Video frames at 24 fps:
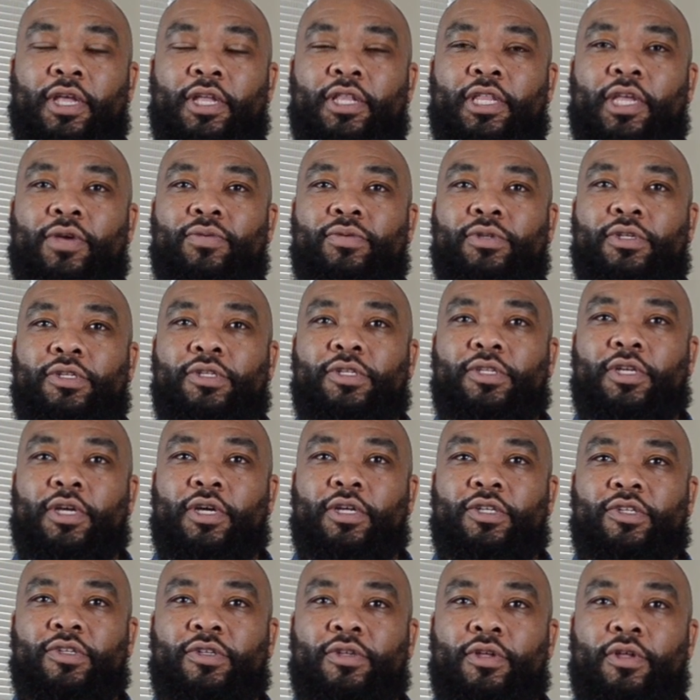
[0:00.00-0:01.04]
they will
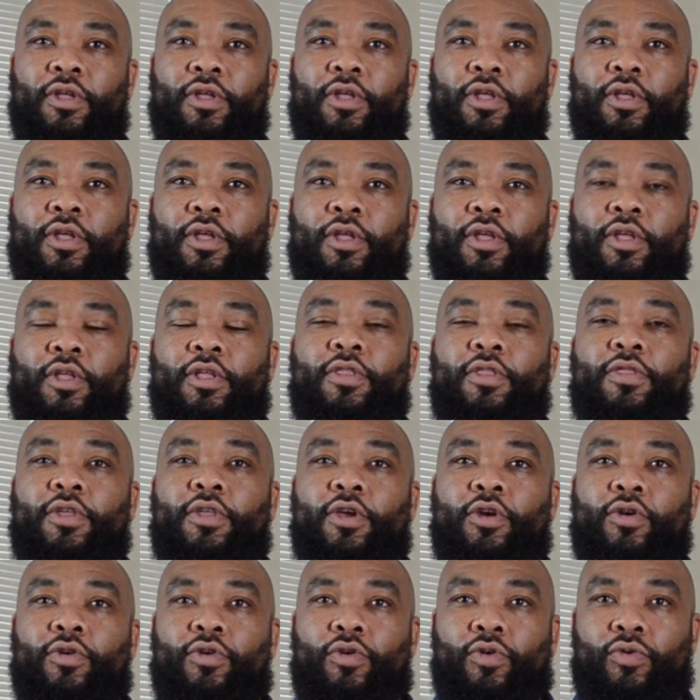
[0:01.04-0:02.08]
discuss
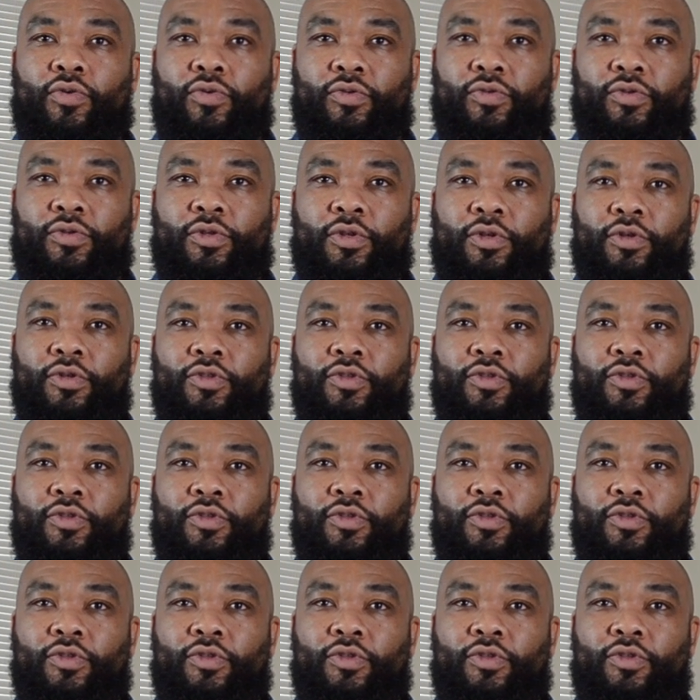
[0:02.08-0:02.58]
their goals.